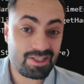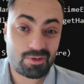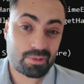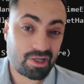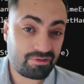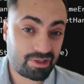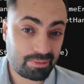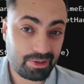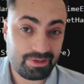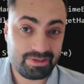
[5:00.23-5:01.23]
it's
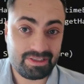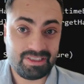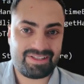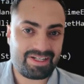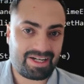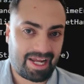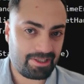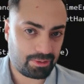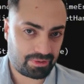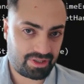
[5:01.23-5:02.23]
profitable, then I
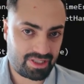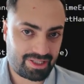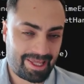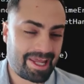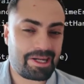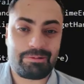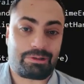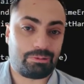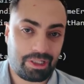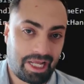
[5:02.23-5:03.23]
don't think
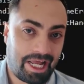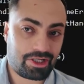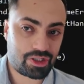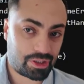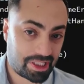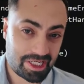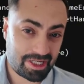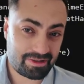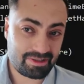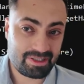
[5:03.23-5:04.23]
anyone would actually
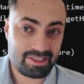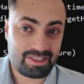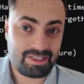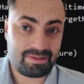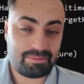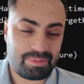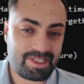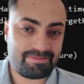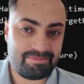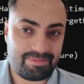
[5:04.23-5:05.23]
care,
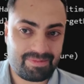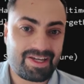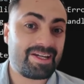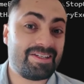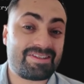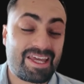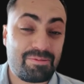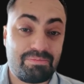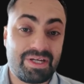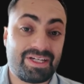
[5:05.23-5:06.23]
but that is a
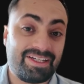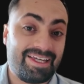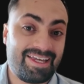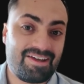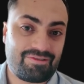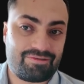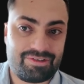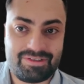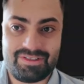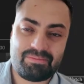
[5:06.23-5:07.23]
big if.
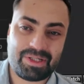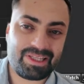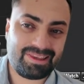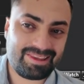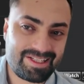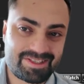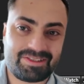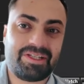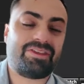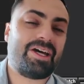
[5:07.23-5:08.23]
But let's
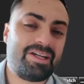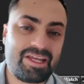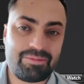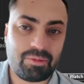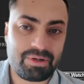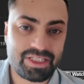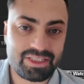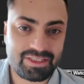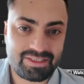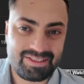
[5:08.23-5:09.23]
click that enable
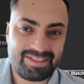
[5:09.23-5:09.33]
button